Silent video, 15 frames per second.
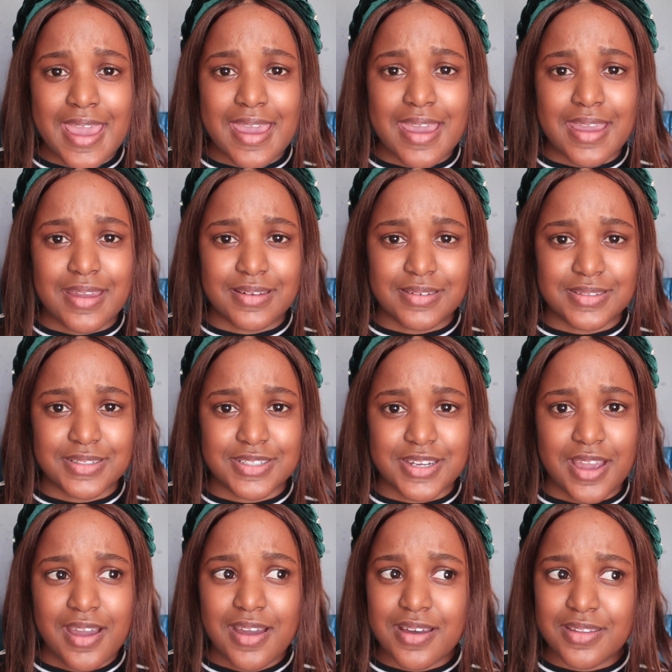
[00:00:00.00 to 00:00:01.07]
And
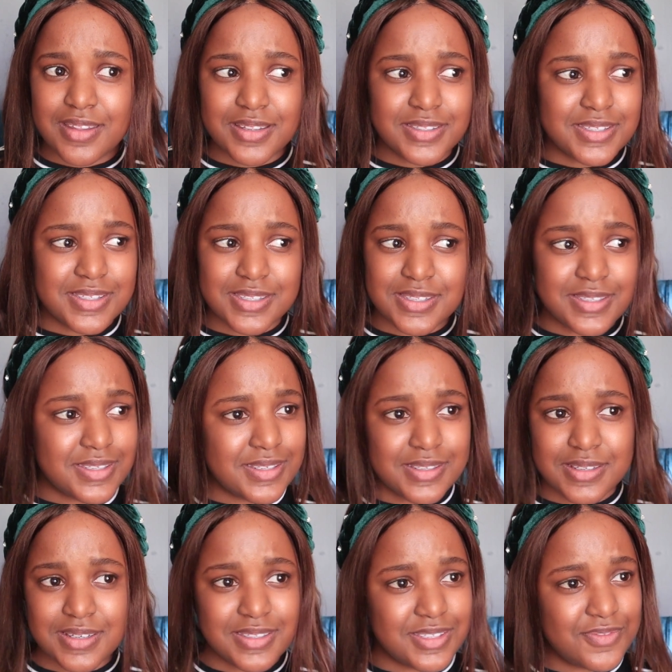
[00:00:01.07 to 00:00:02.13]

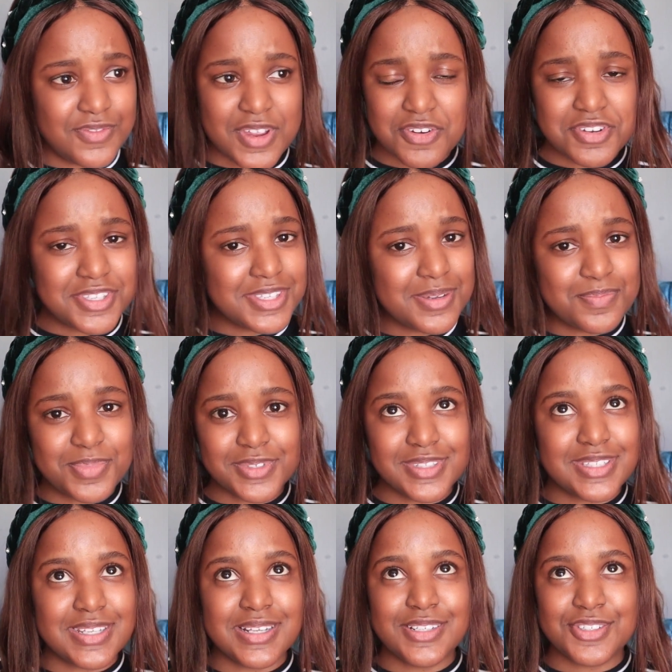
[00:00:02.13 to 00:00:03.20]
it's very simple.
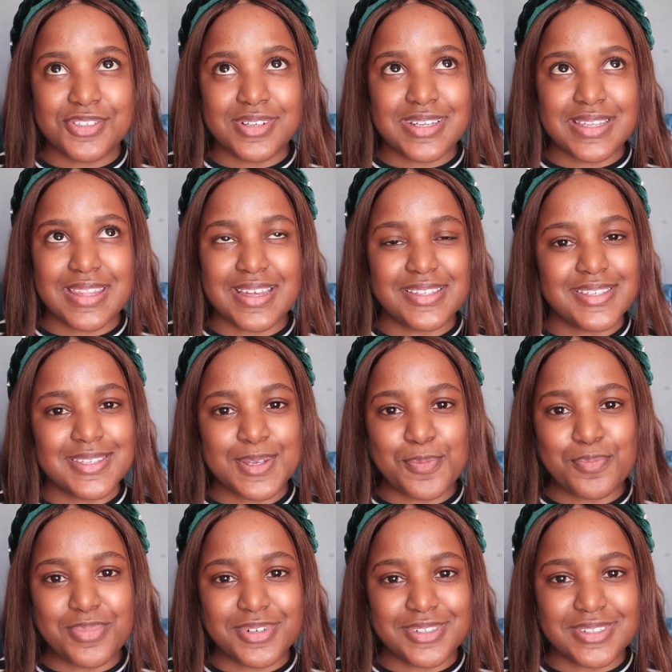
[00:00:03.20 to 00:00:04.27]
It's literally that
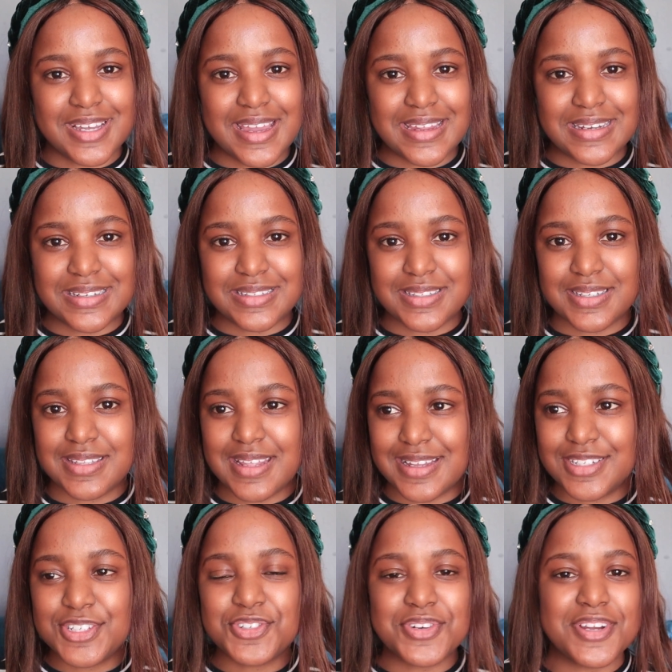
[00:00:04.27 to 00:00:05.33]
simple and
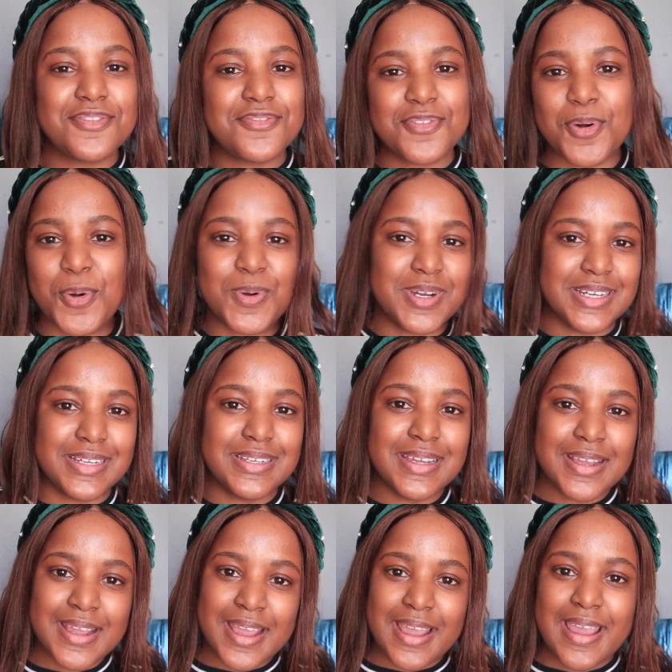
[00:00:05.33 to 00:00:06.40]
that straightforward.
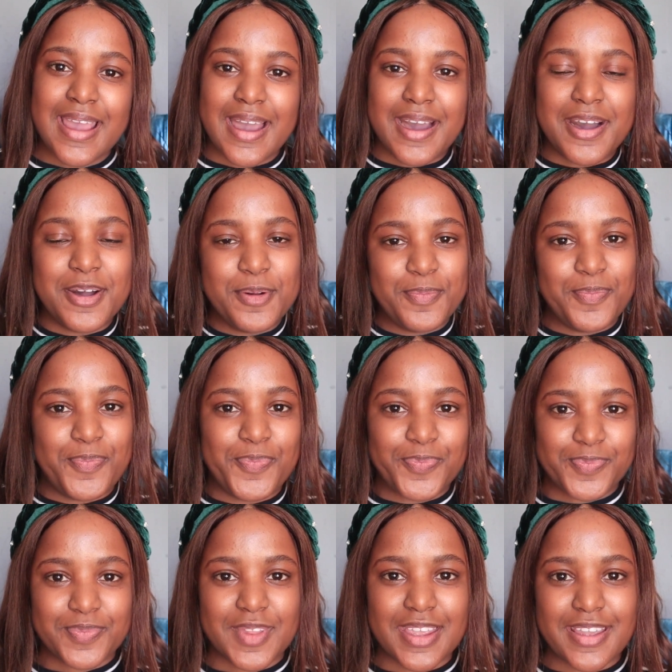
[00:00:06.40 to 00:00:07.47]

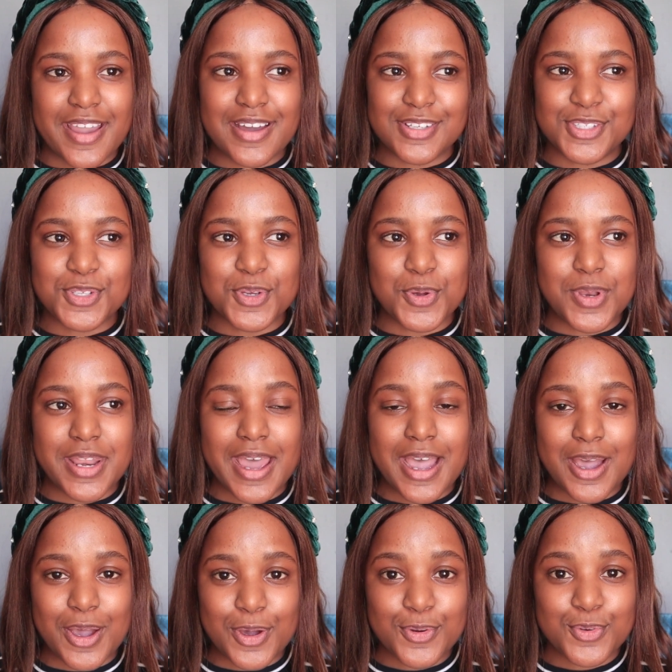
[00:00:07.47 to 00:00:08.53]
So
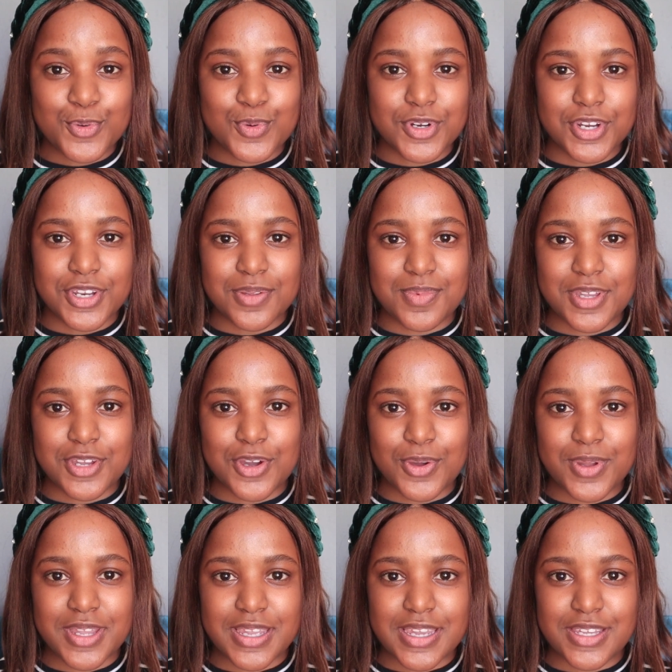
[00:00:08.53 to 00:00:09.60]
now we're going to be
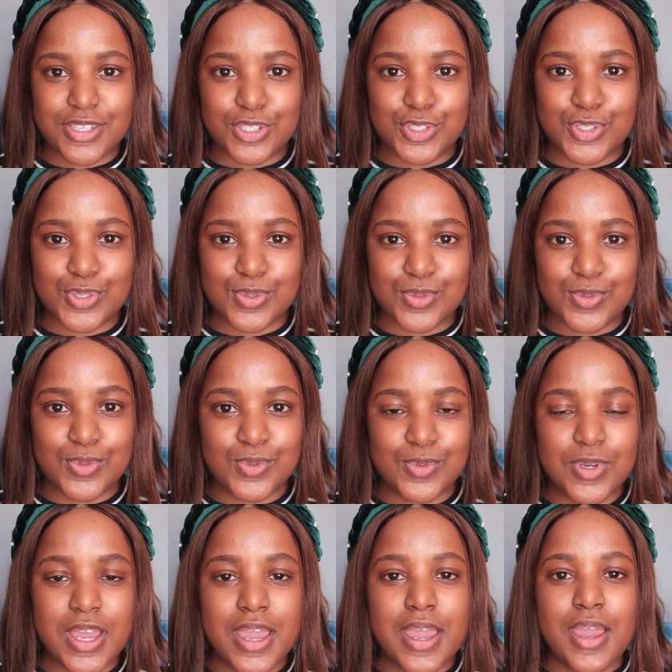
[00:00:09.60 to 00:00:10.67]
going into
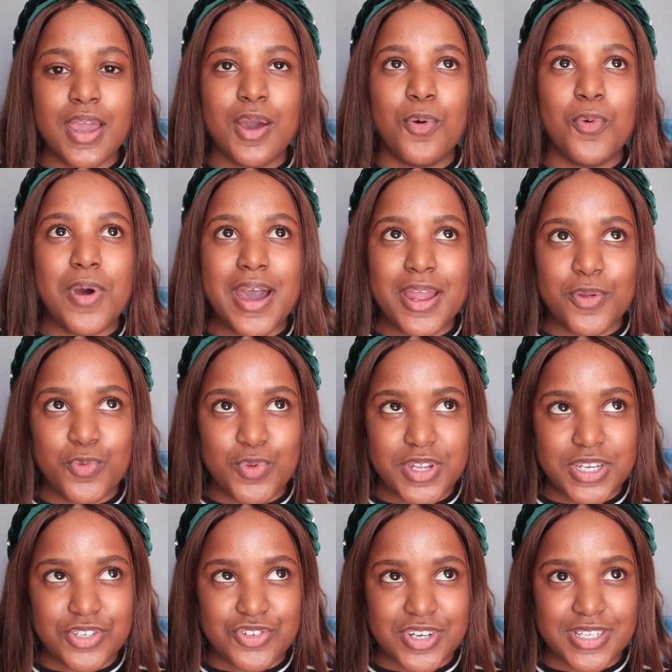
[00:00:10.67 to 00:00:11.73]
why
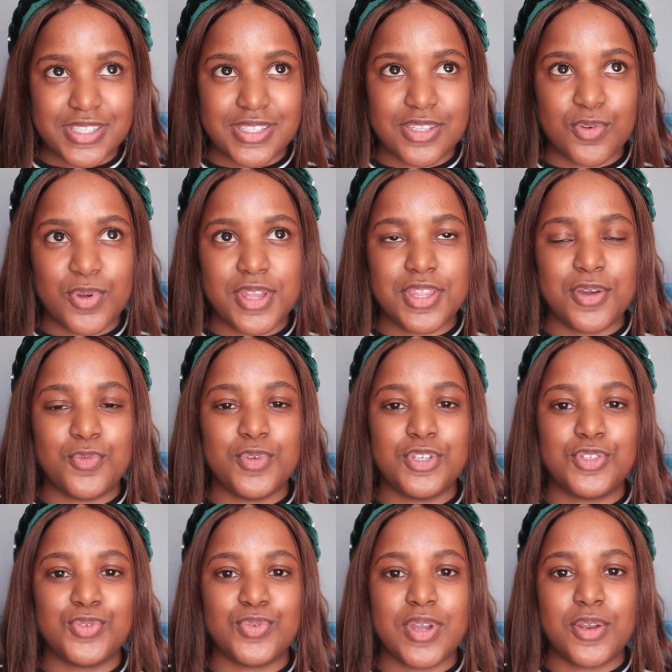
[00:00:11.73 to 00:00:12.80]
we dress the way that we
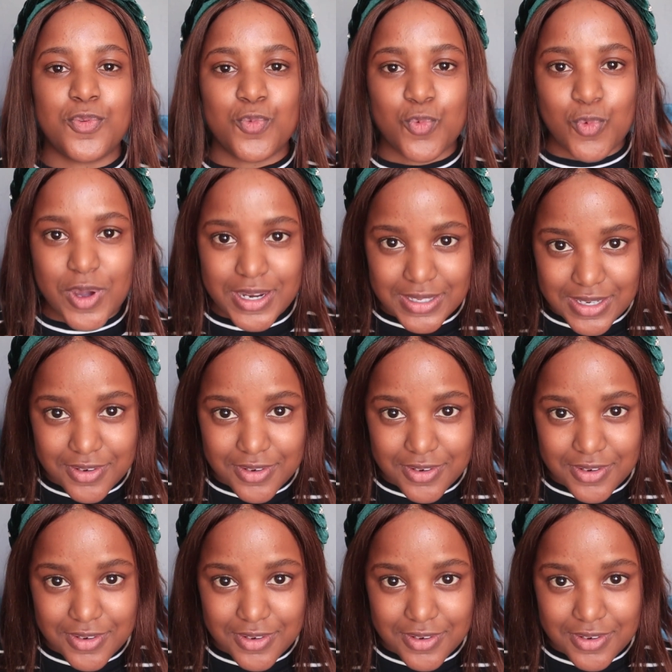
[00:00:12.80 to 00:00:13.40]
do and what